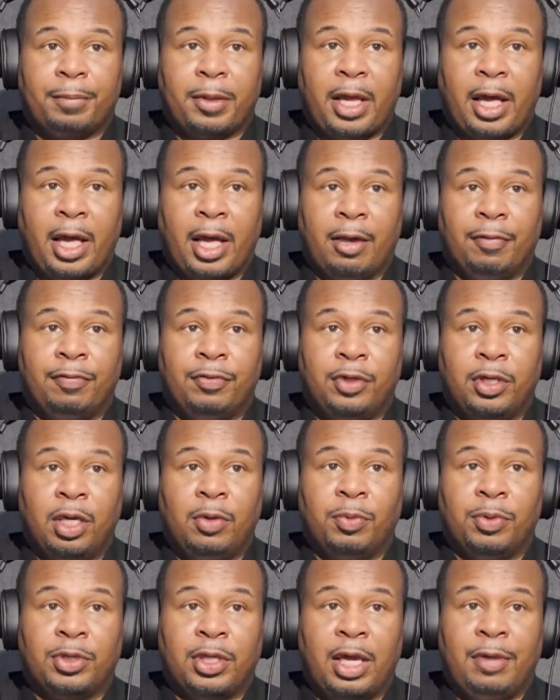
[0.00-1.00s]
have
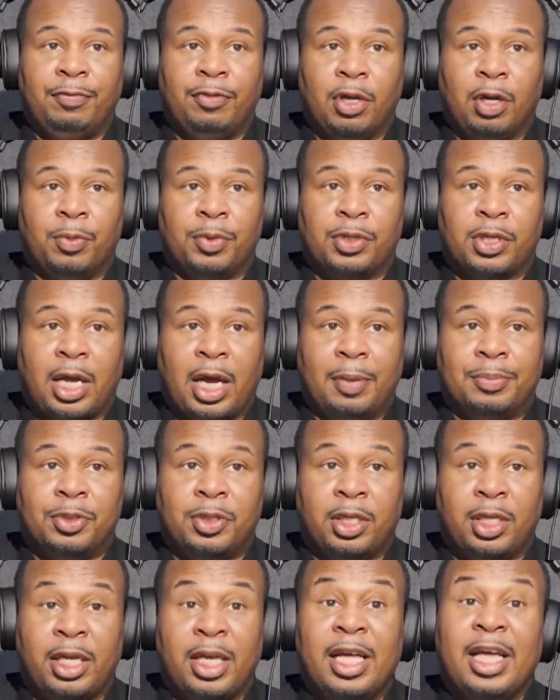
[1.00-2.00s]
done what they've done with Cop
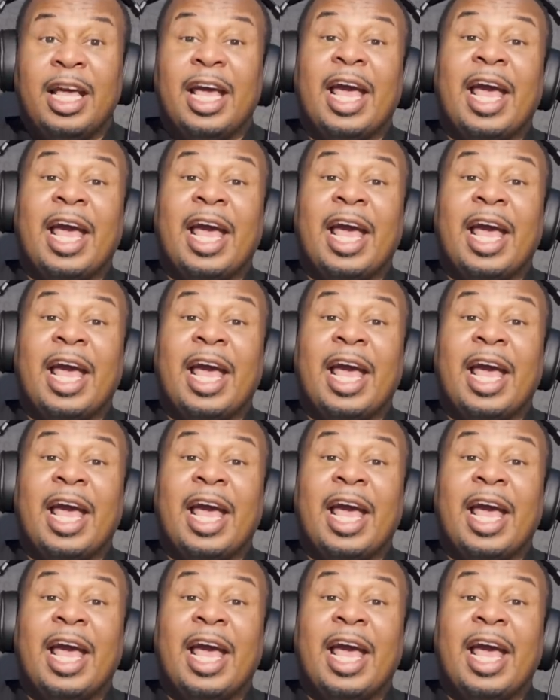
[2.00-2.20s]
City,